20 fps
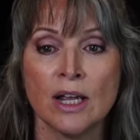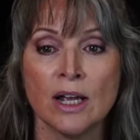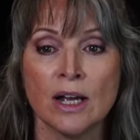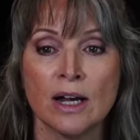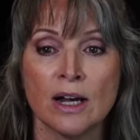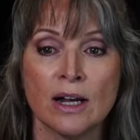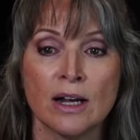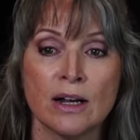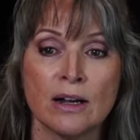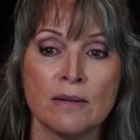
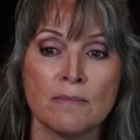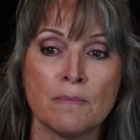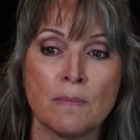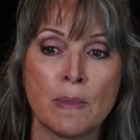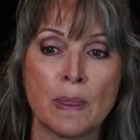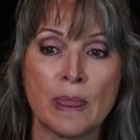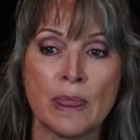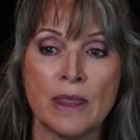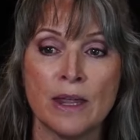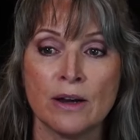
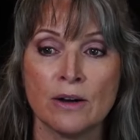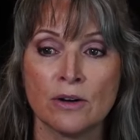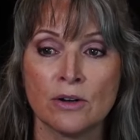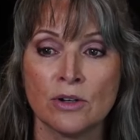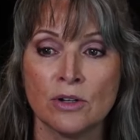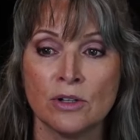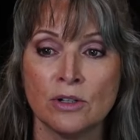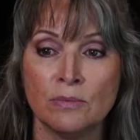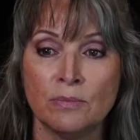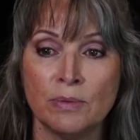Um, there
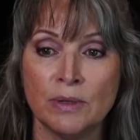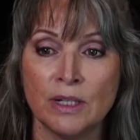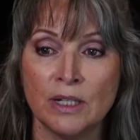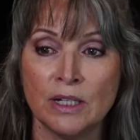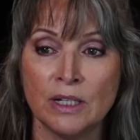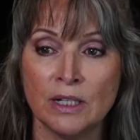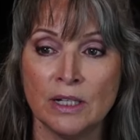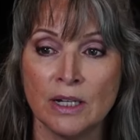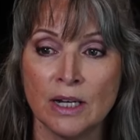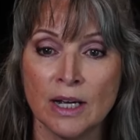could
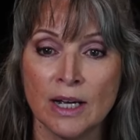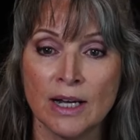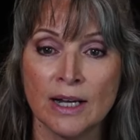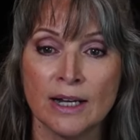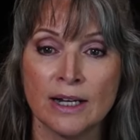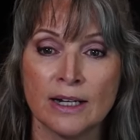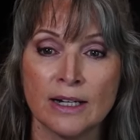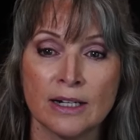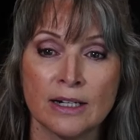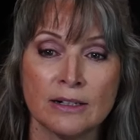be
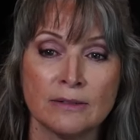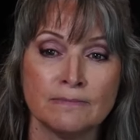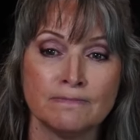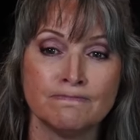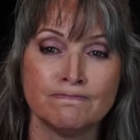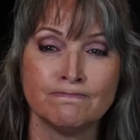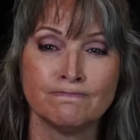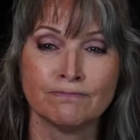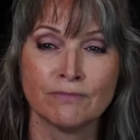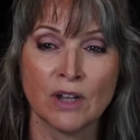
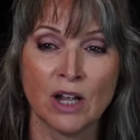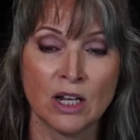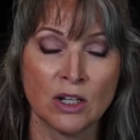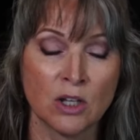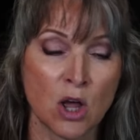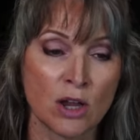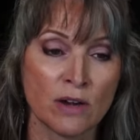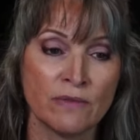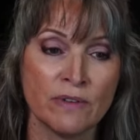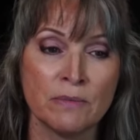um, a
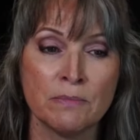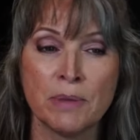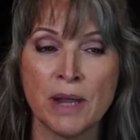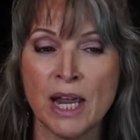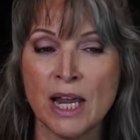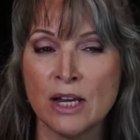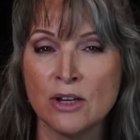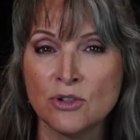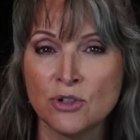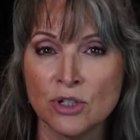lot of
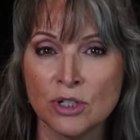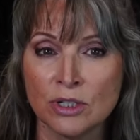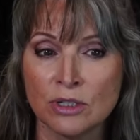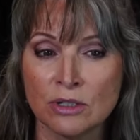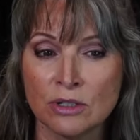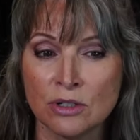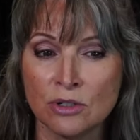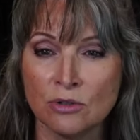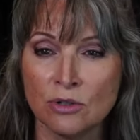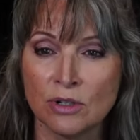
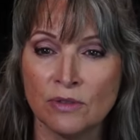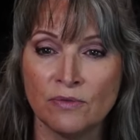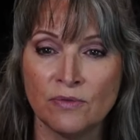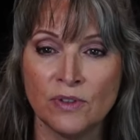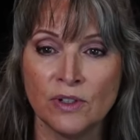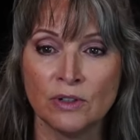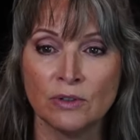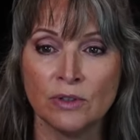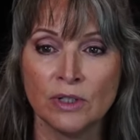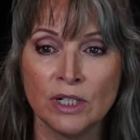impatience. You could
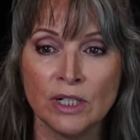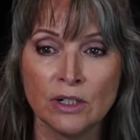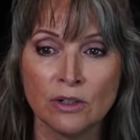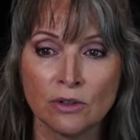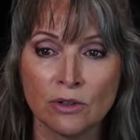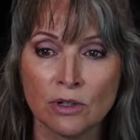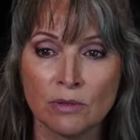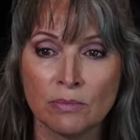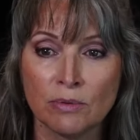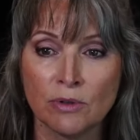feel
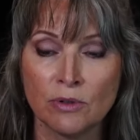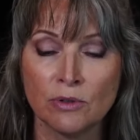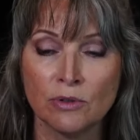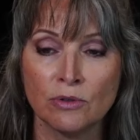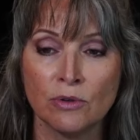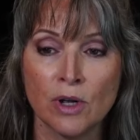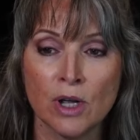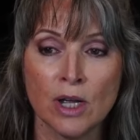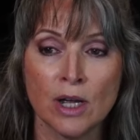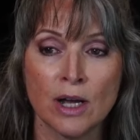
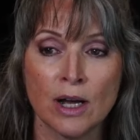irritable.